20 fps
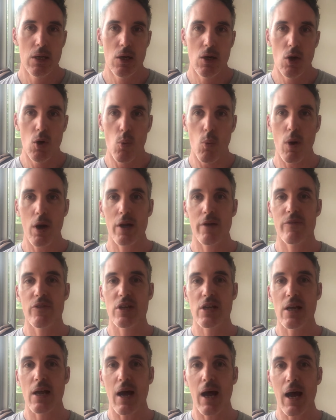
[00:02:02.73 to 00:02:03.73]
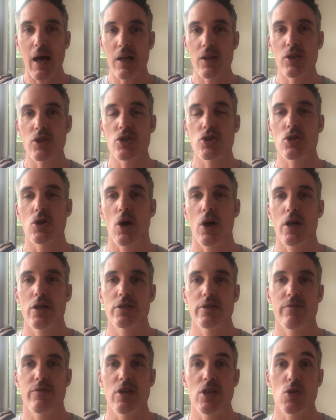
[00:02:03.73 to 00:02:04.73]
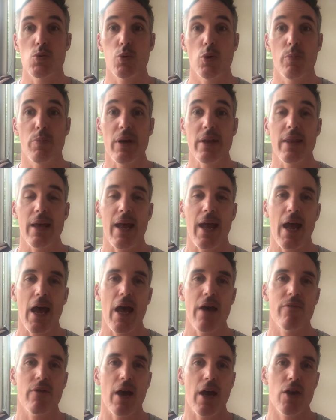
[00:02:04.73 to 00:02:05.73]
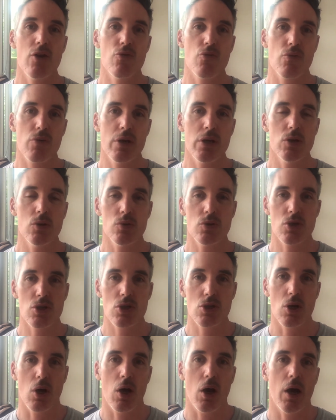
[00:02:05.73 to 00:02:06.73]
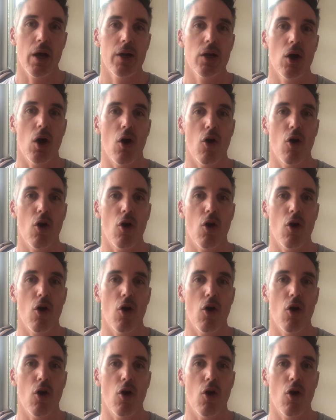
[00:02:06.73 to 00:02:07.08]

One of the other signs of this will be they have a real side